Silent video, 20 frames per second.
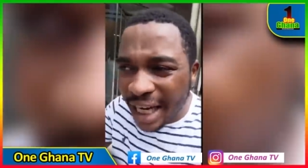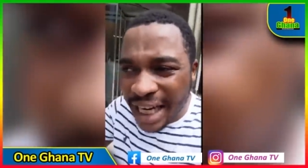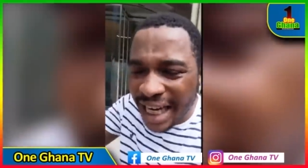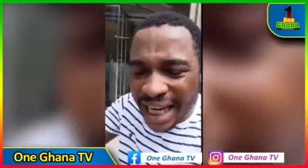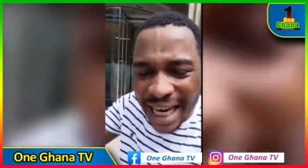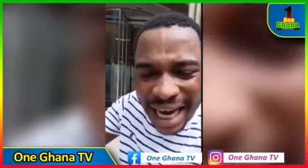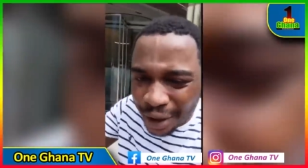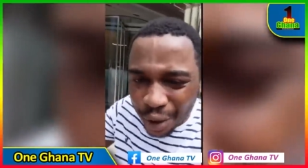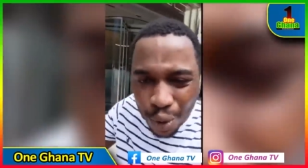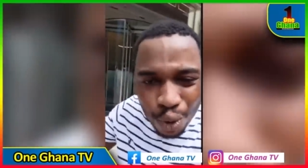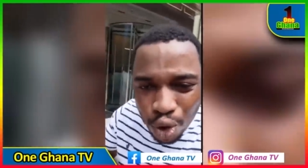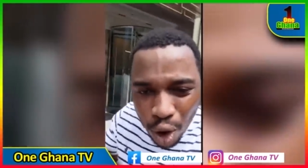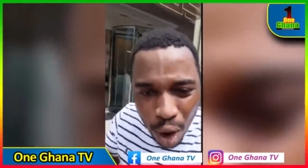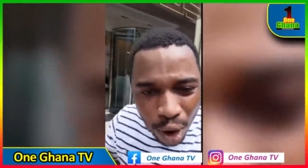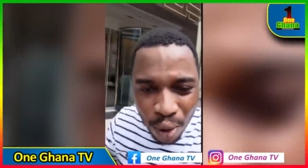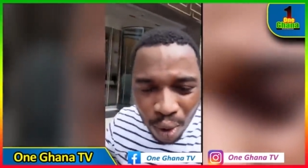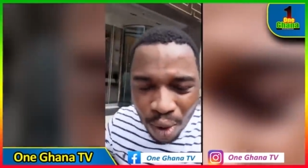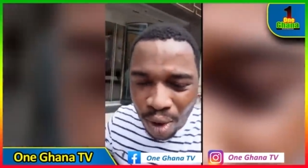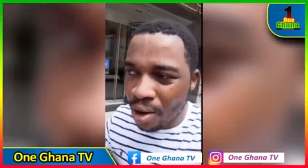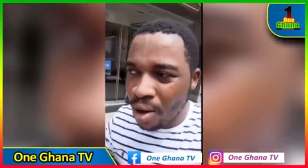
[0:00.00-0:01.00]
the end
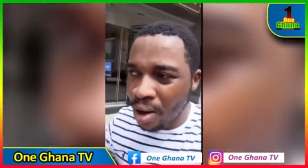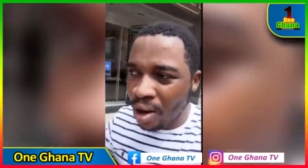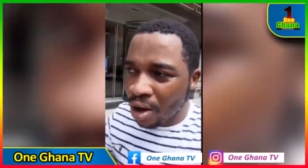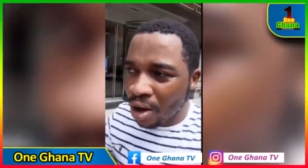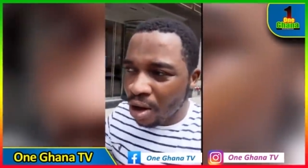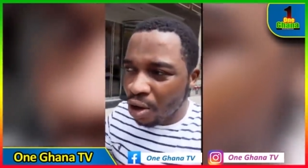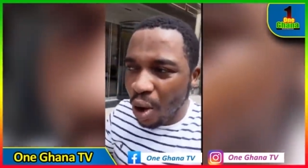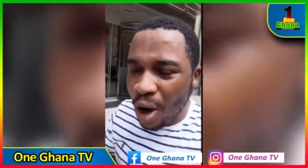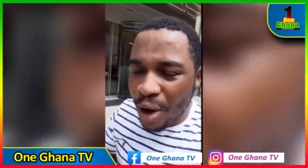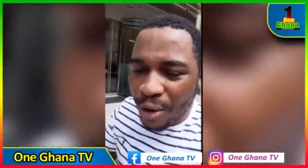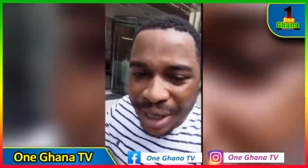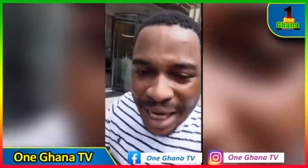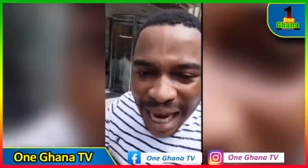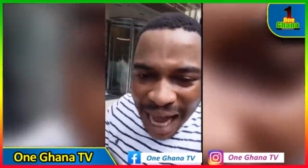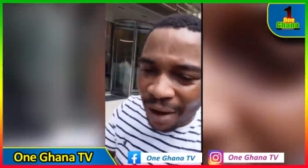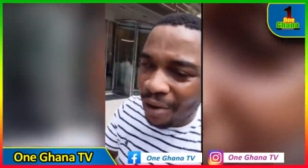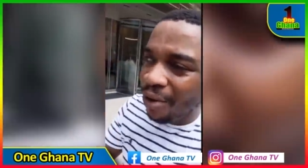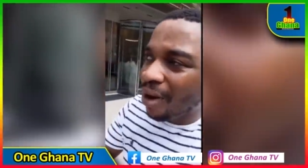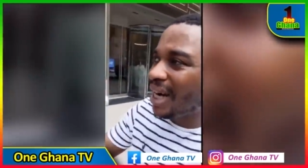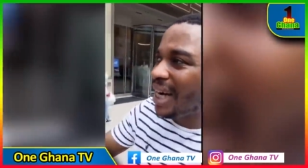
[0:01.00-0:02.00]
chrono, or you
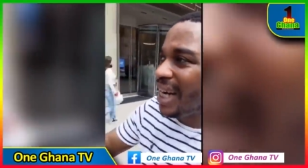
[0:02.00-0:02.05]
are not